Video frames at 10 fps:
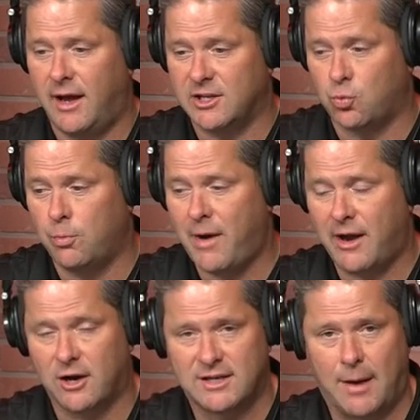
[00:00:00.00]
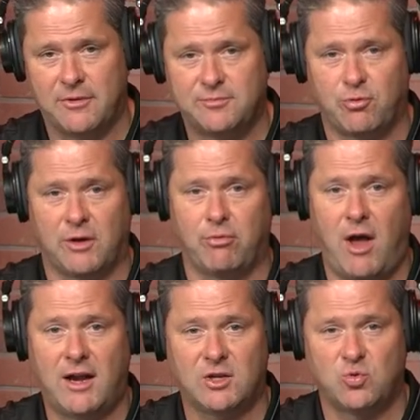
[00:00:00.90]
we'll bide our time with spring
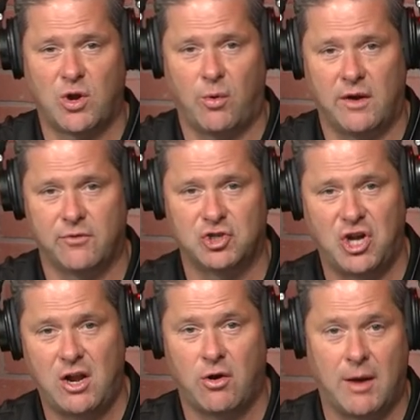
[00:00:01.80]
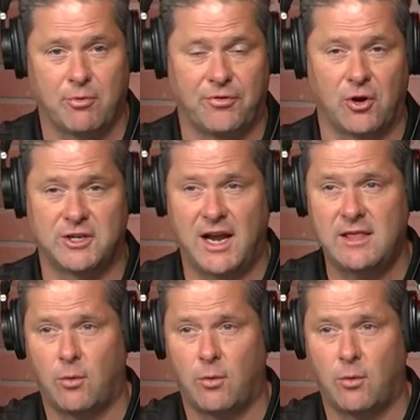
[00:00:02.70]
practice. We'll get ready for G-Day on April 13th.